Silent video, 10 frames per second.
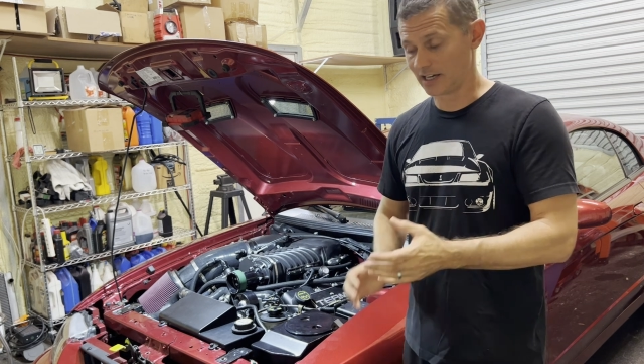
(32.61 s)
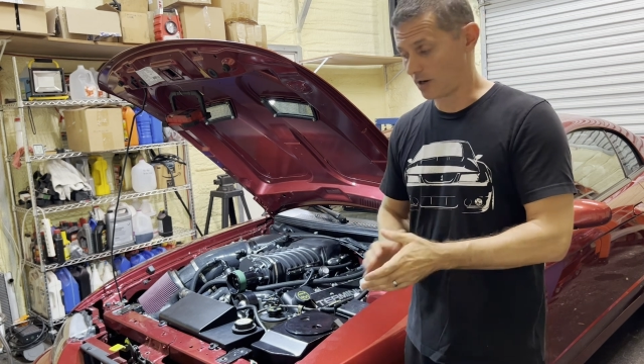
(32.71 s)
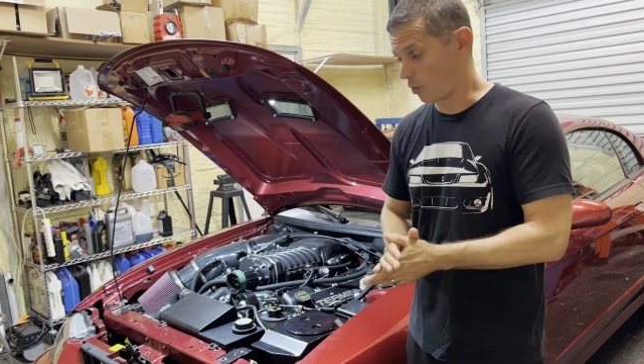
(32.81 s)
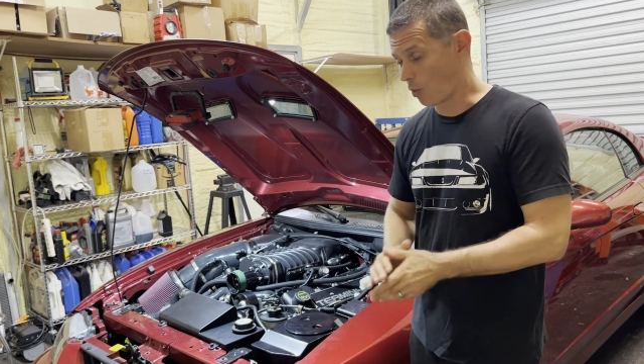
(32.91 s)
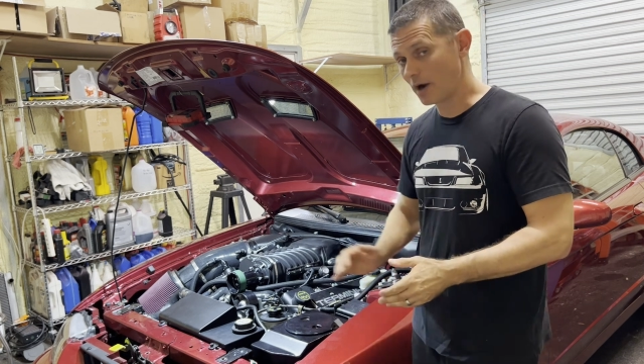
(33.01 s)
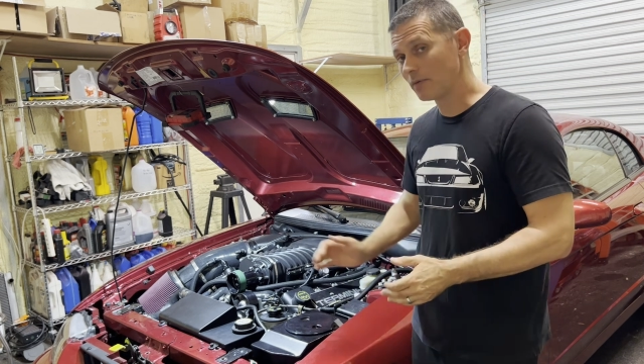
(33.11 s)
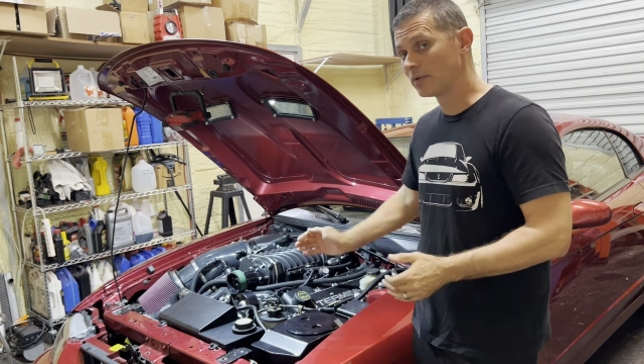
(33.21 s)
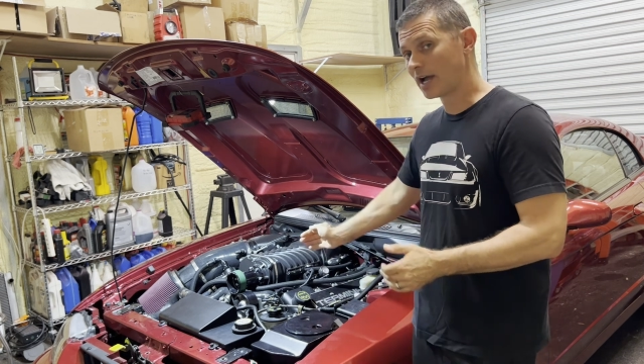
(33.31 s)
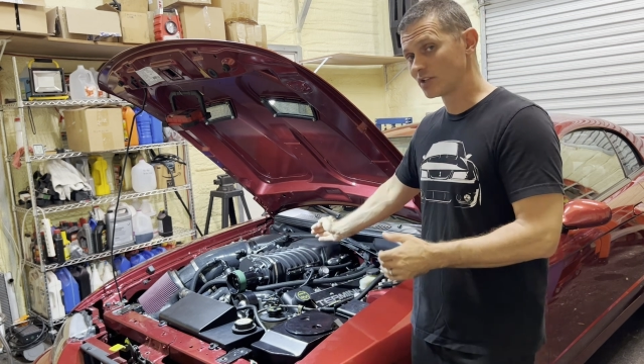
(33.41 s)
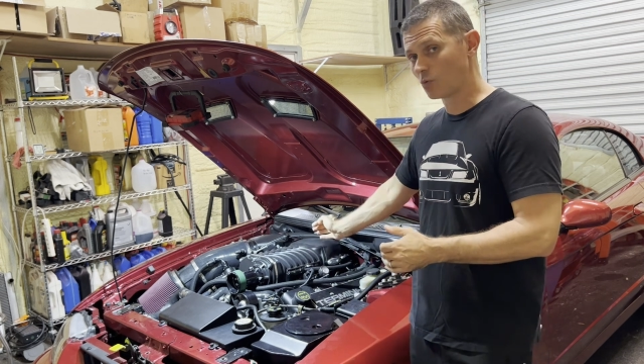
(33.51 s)

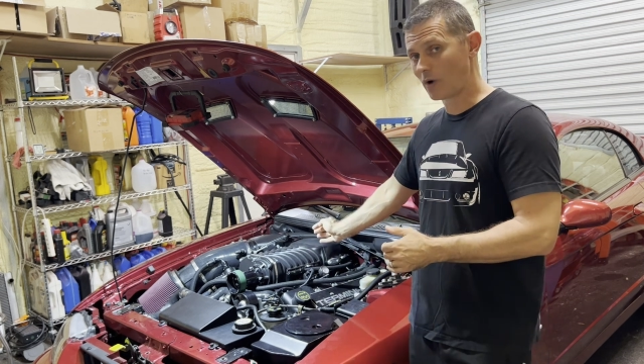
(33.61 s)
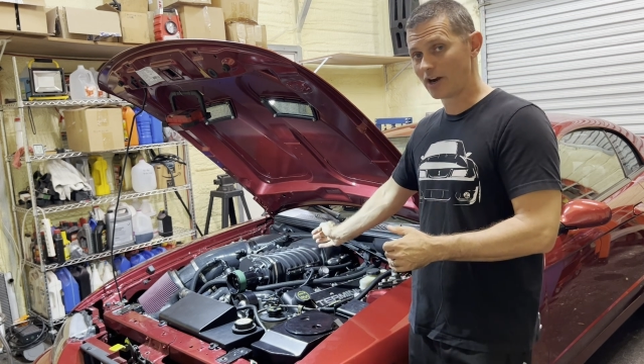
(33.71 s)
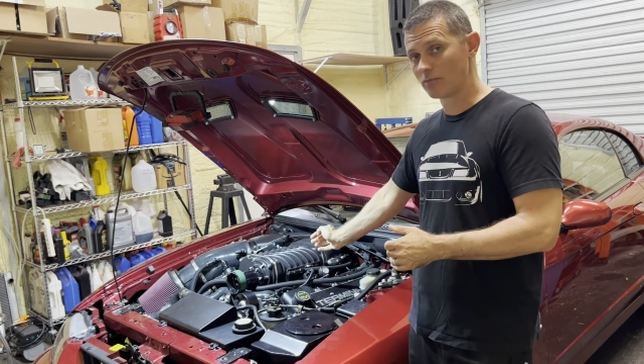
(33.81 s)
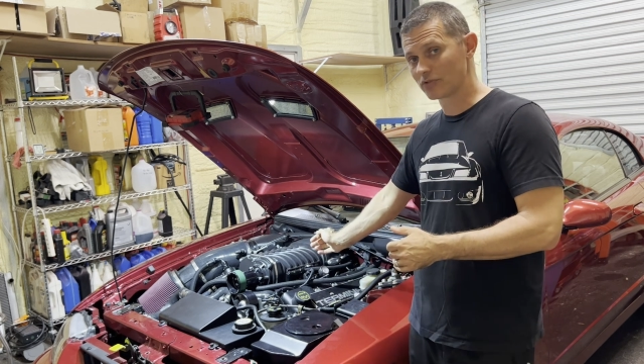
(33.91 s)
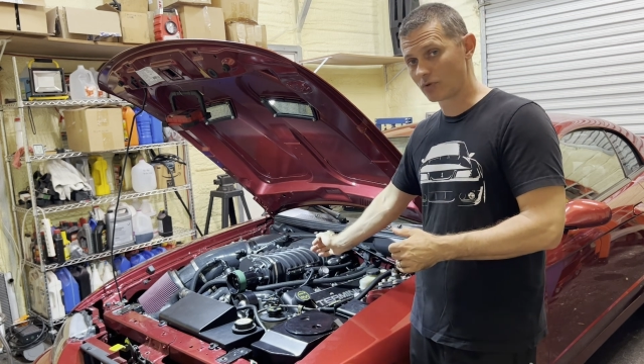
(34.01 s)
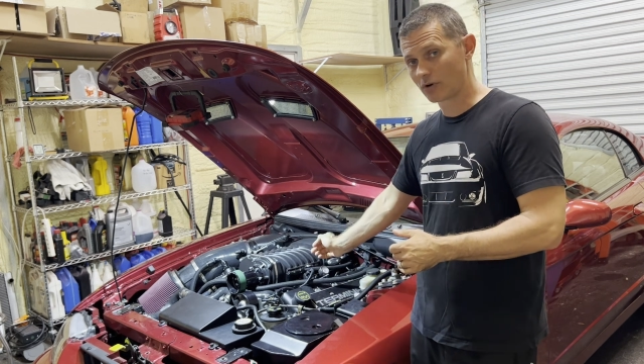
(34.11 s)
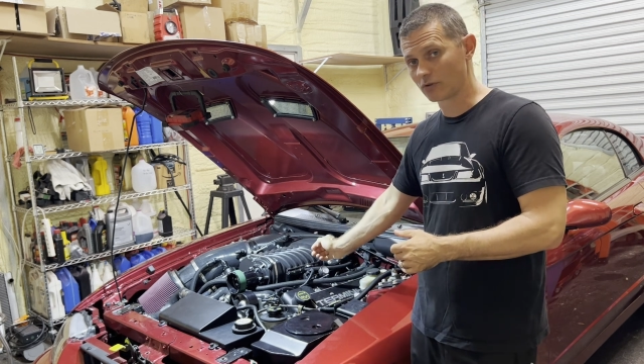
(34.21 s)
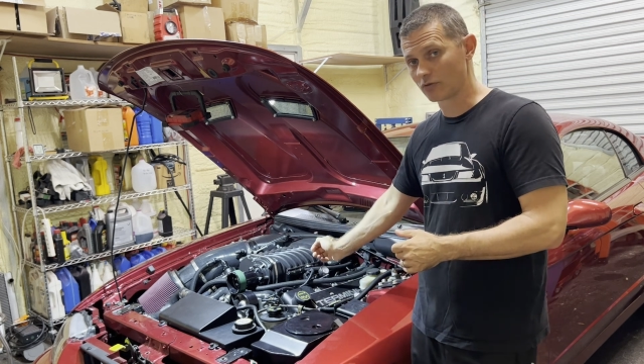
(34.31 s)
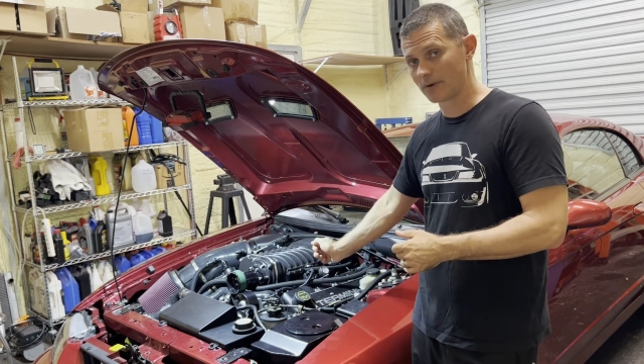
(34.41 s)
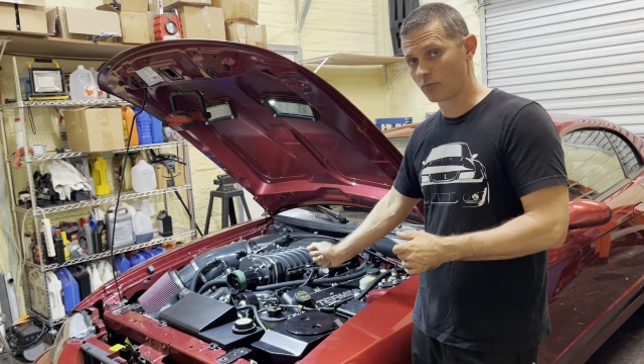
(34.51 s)
One nice wide open throttle
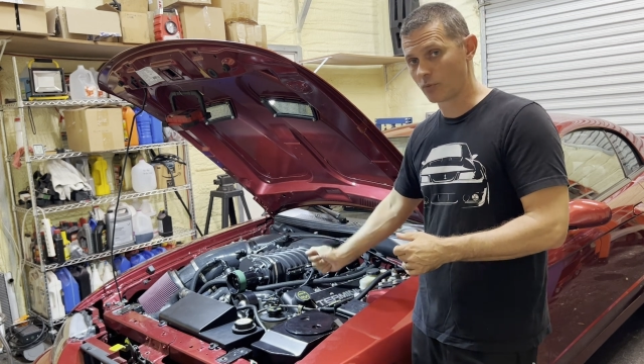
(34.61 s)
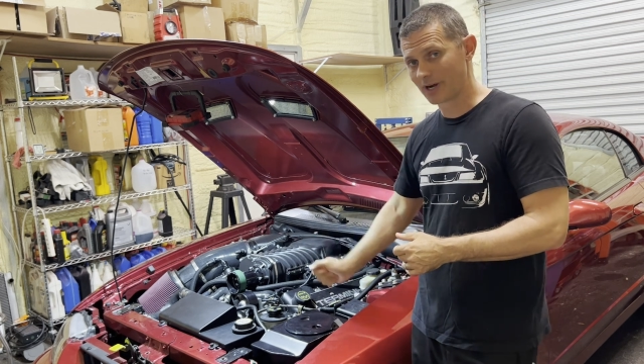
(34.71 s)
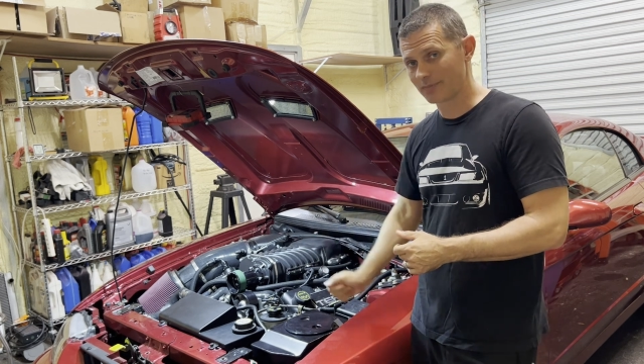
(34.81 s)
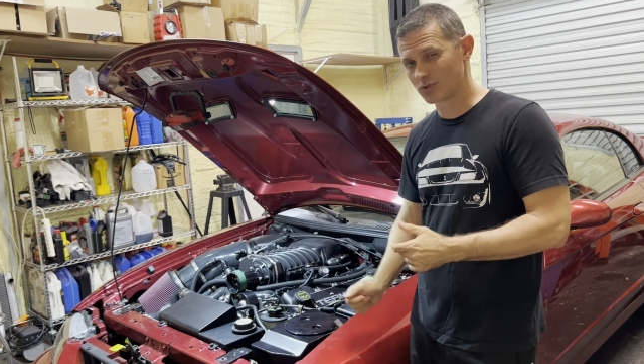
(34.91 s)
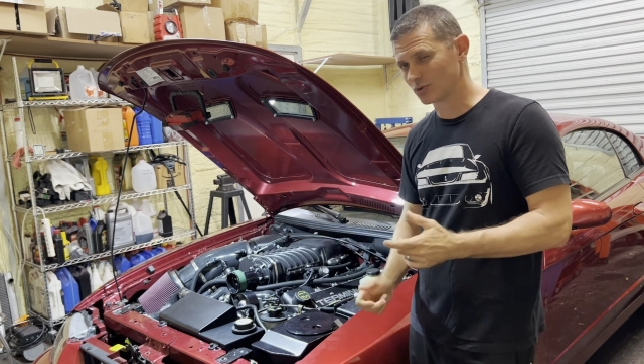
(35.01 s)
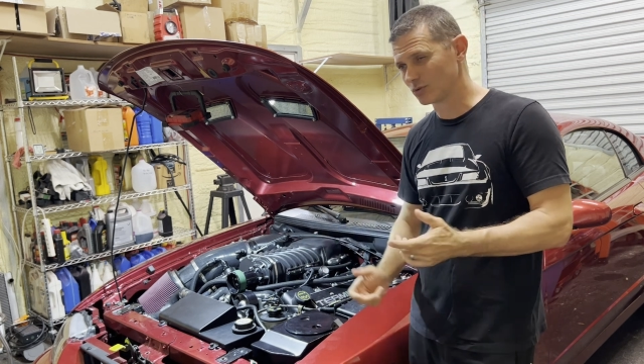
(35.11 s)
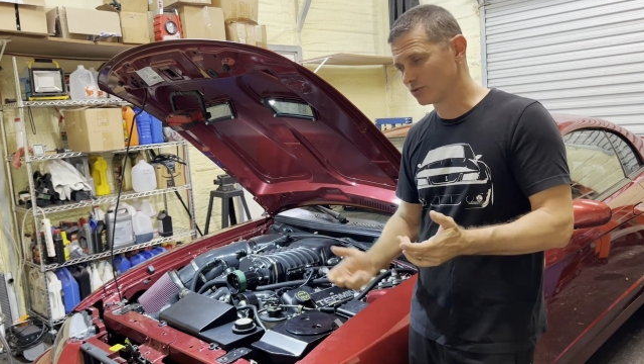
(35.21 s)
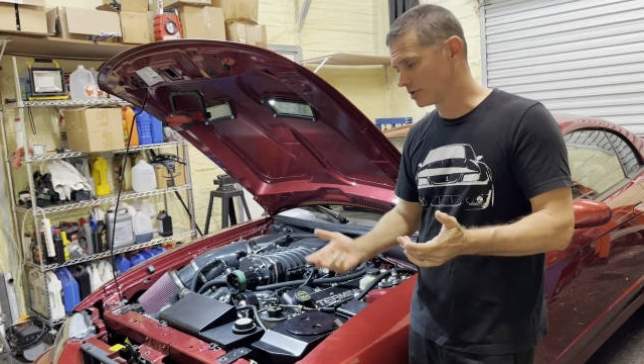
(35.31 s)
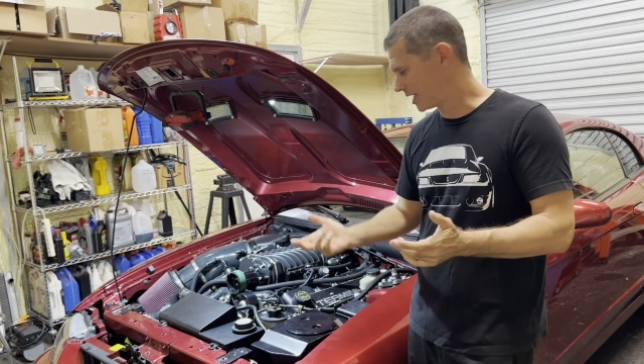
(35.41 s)
rip went up to,